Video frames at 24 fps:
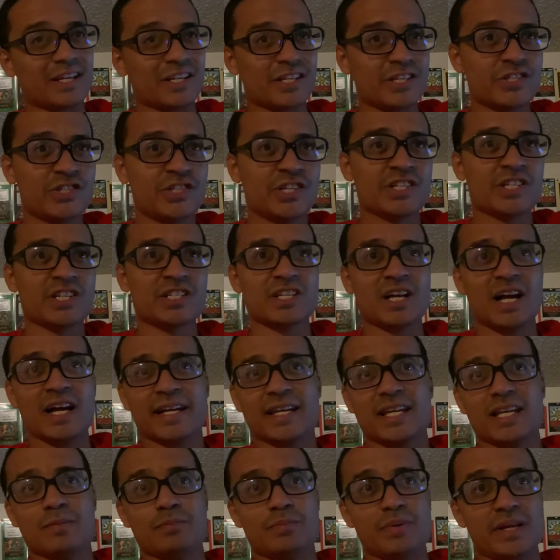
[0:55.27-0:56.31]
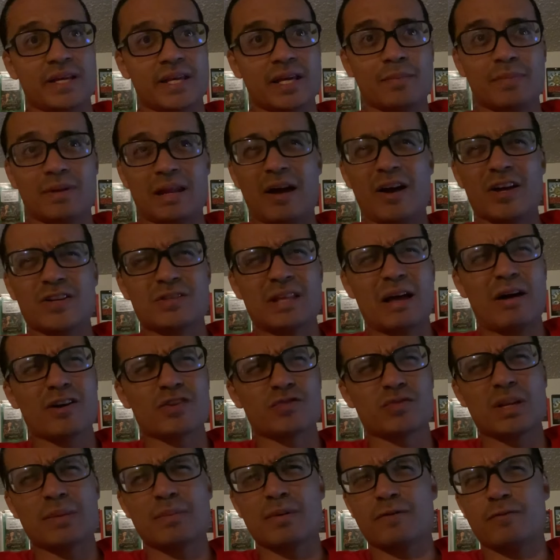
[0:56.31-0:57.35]
Jin Suzuki and beat him, but that was
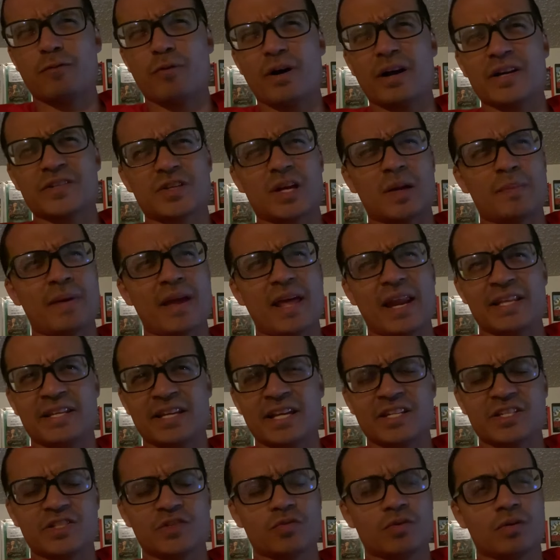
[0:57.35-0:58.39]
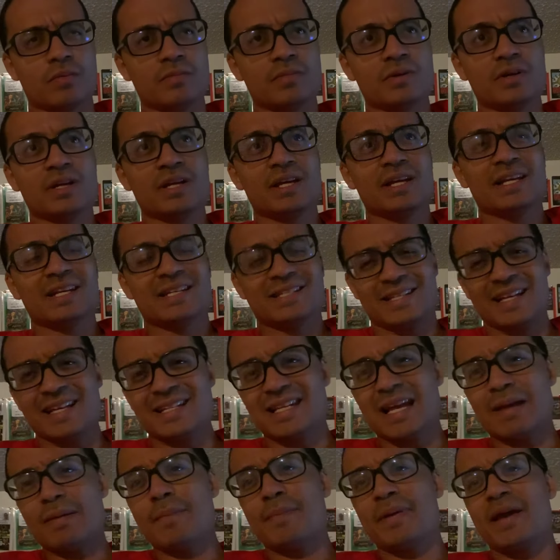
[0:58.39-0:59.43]
really before I started paying attention to him. Since
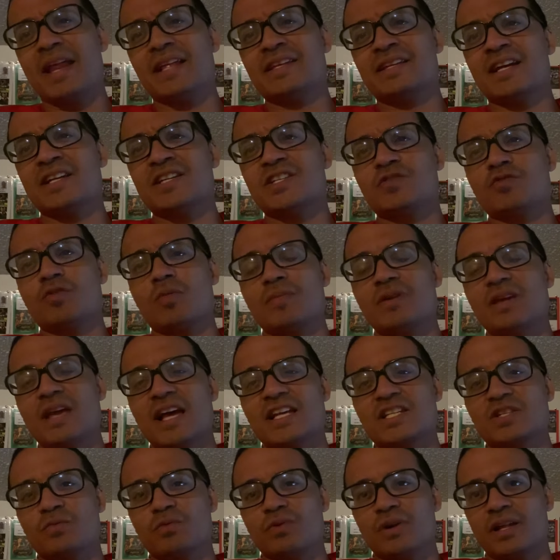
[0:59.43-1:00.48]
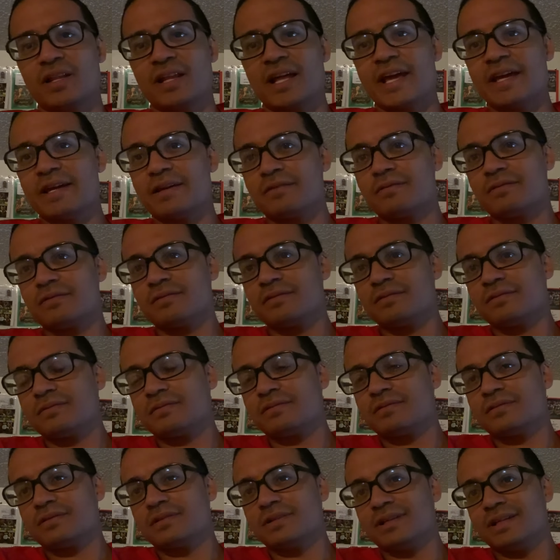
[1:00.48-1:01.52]
I've been paying attention to him, he hasn't really like
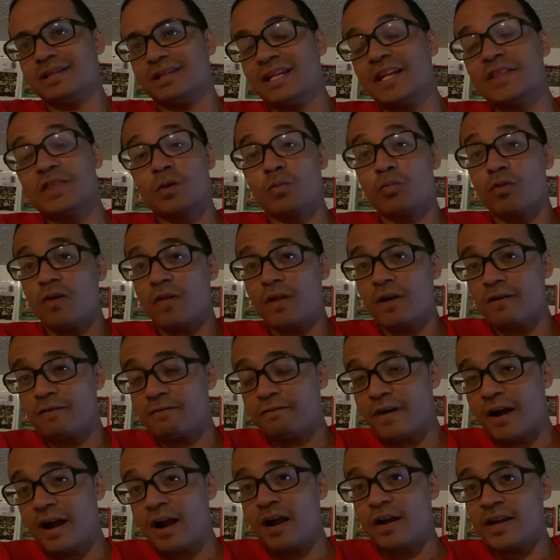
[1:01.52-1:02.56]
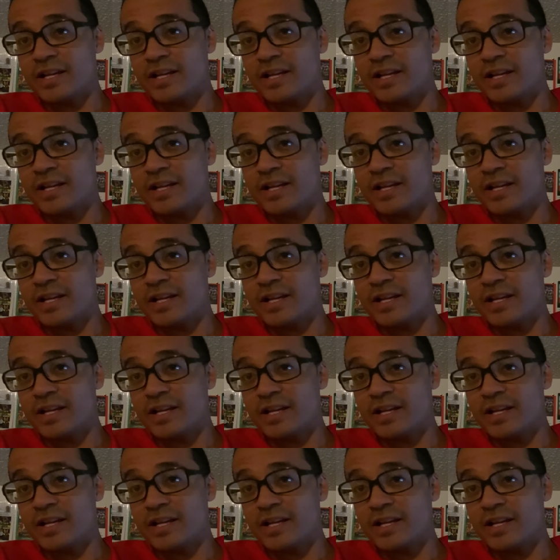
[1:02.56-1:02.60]
lit the world on fire.